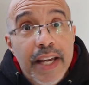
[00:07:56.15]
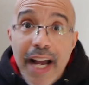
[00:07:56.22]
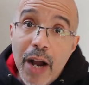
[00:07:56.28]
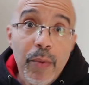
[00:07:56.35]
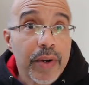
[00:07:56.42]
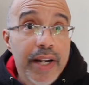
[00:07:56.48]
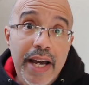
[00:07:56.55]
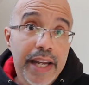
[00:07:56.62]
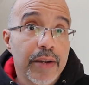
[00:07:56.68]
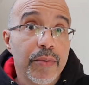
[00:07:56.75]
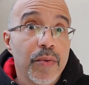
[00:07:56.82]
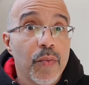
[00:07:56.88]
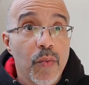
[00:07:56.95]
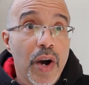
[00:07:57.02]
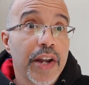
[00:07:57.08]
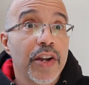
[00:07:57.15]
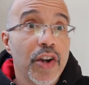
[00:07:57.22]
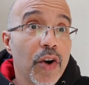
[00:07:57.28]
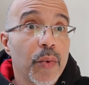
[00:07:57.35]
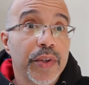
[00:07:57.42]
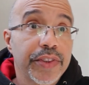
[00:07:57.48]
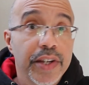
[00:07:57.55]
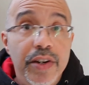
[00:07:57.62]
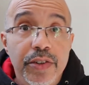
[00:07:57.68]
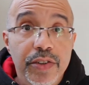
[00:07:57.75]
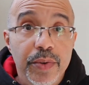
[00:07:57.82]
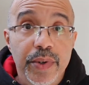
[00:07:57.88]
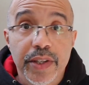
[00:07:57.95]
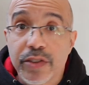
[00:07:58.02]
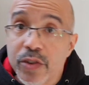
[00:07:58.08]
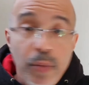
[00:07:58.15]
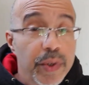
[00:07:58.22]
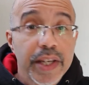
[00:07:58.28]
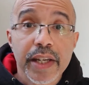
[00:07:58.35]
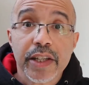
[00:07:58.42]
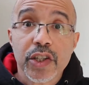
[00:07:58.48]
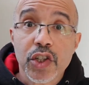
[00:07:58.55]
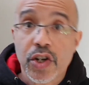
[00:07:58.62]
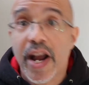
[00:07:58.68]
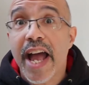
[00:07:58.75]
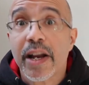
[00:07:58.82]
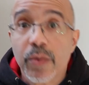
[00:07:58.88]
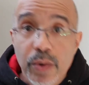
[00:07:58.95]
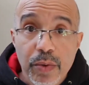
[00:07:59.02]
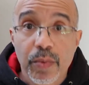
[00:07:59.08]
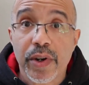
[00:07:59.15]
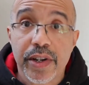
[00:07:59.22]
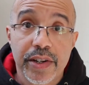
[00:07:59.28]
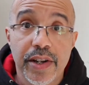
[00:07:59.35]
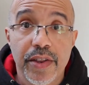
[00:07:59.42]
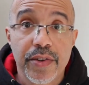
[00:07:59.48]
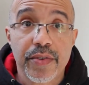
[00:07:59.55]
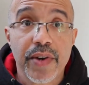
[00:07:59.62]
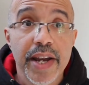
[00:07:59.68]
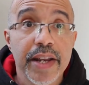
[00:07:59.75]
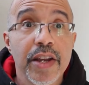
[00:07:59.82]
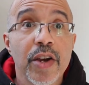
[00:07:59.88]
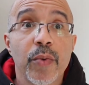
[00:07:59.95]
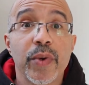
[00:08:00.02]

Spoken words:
I kind of want to know what they're doing so we can track with one another, right?